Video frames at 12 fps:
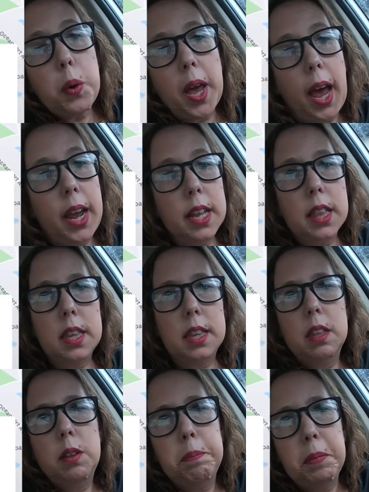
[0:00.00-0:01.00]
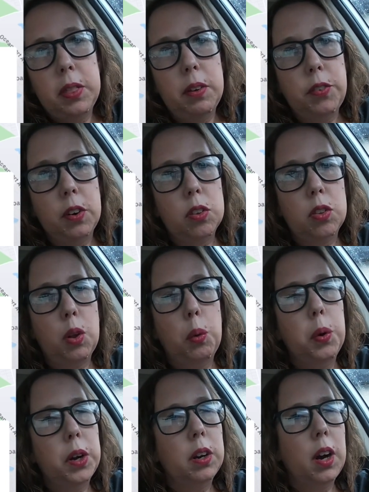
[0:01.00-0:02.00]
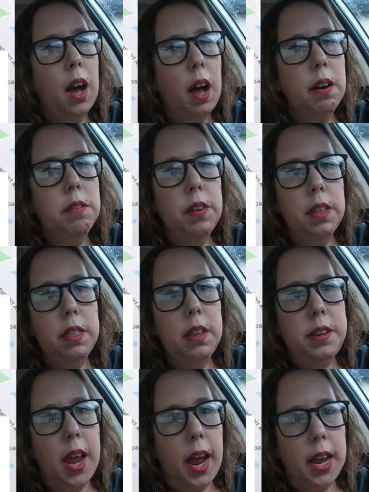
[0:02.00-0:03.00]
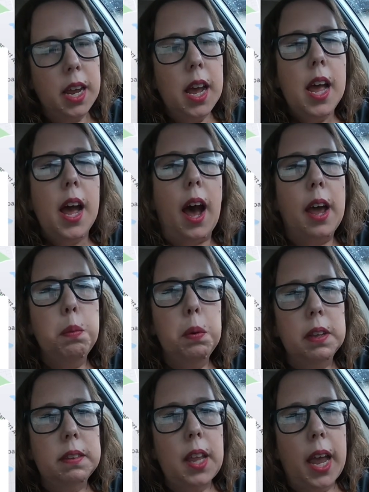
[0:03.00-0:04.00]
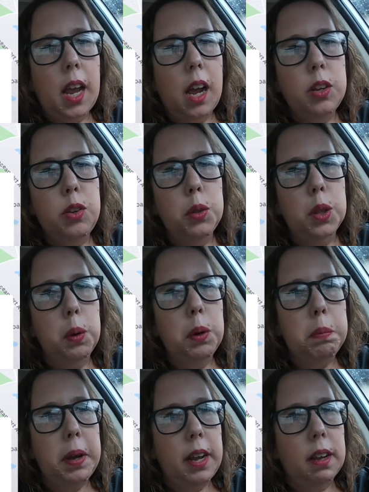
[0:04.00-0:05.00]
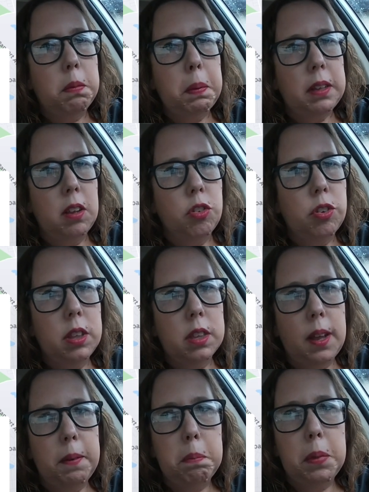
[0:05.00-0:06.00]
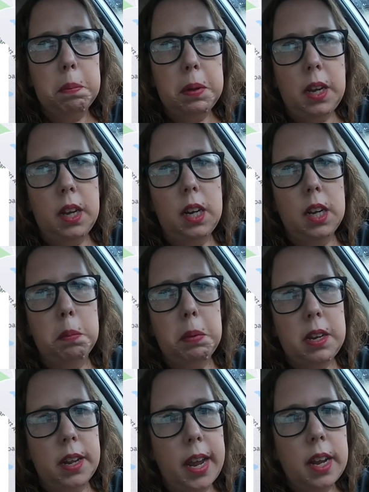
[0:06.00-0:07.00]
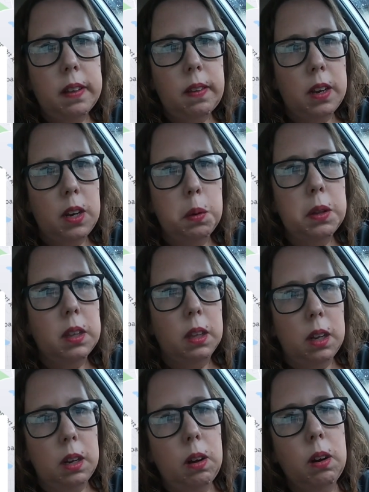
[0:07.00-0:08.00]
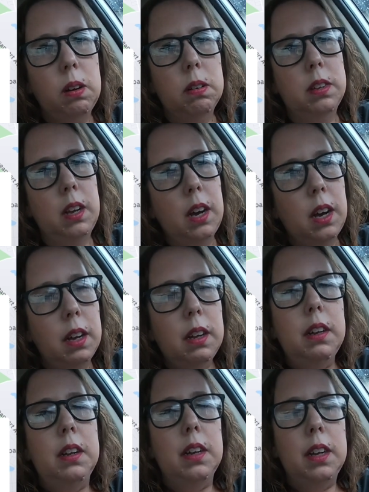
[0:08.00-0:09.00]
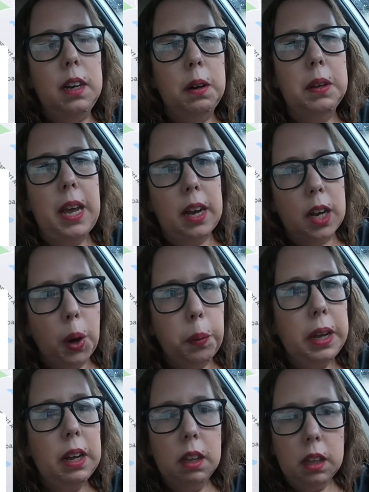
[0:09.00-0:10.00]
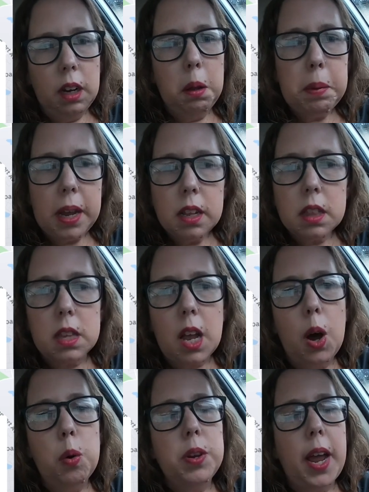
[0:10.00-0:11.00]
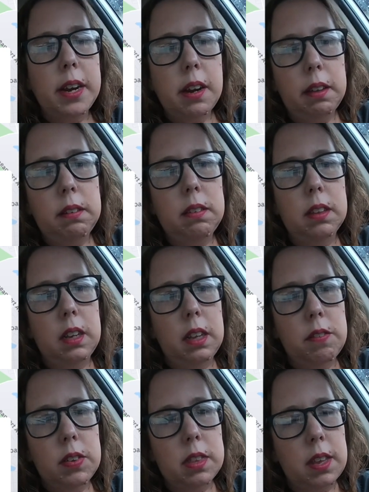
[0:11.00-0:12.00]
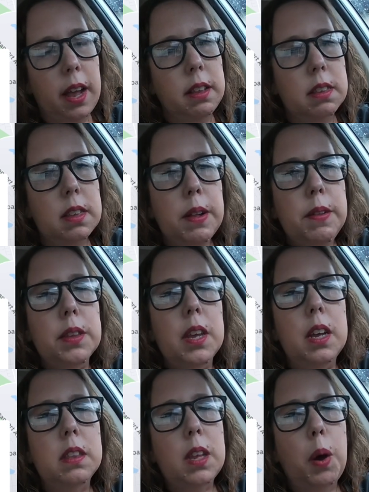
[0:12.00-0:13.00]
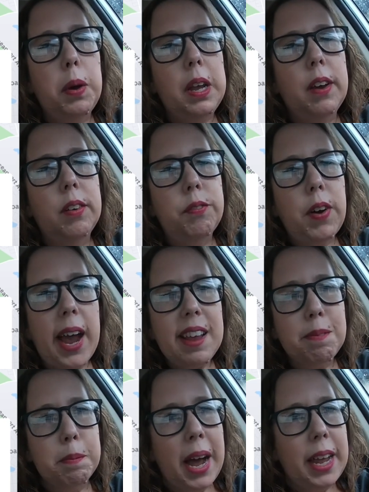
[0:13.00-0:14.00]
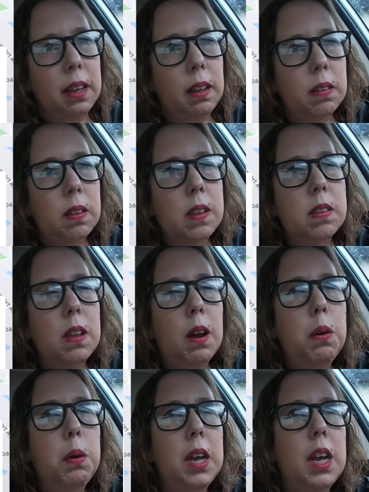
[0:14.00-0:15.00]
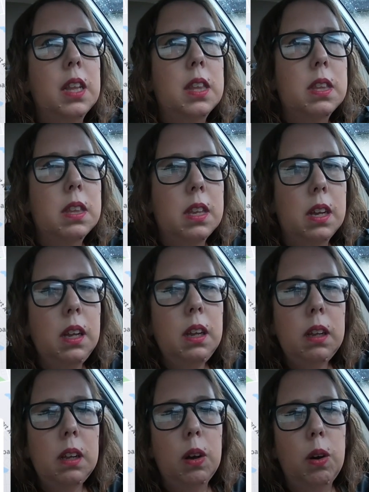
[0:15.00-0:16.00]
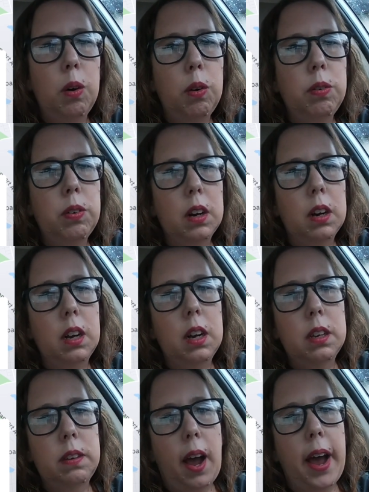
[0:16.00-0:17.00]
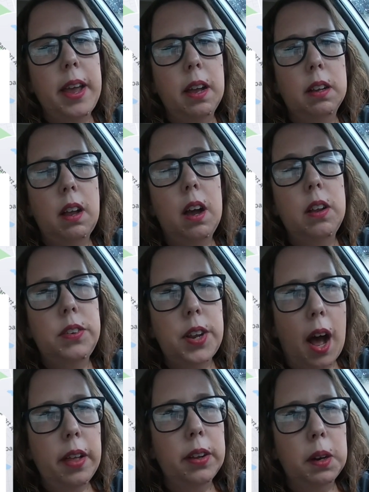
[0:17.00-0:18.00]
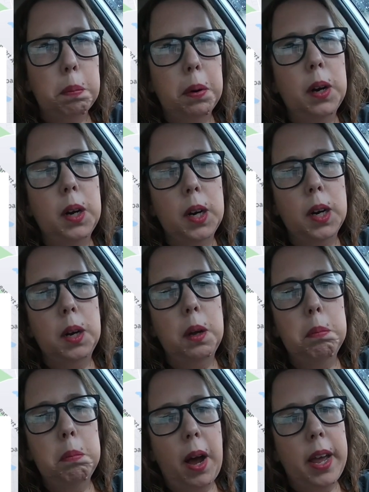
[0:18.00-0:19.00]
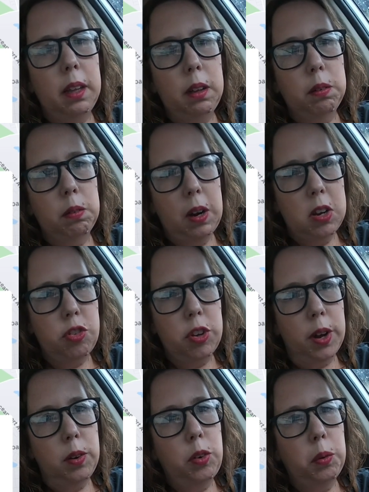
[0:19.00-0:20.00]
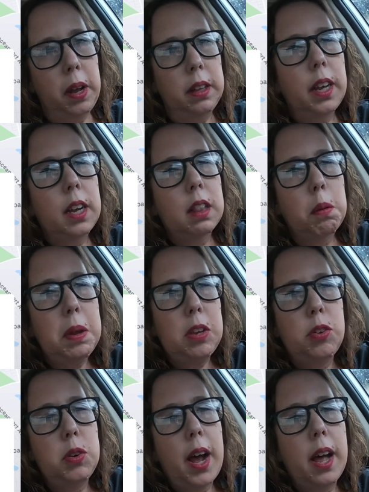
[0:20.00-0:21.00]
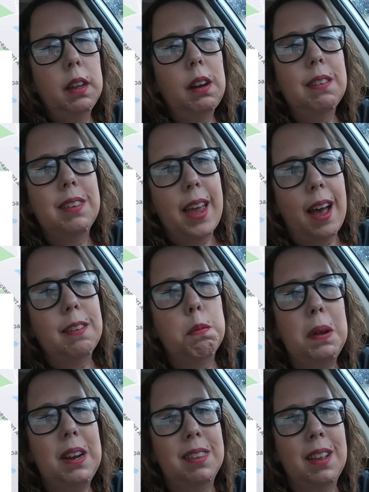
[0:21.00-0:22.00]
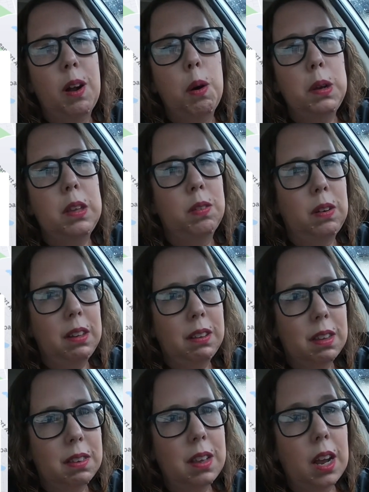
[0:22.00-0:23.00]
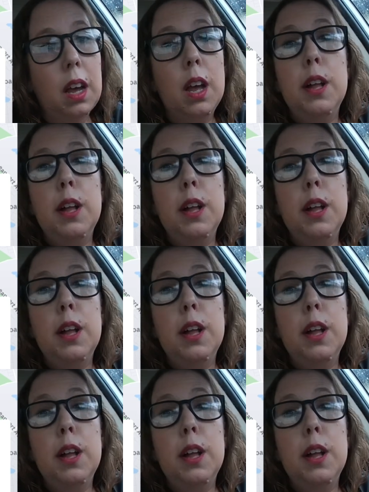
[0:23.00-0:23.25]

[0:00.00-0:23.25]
Okay, it's the, the first order of the day. I will say I do lower my expectations at the beginning of my day because I know it's a little hard to, you know, get going a little bit. So $9.11. It's going five miles, so it's still over a, di a dollar per mile ratio. Do I like it to be $2? Yes, but is it always realistic?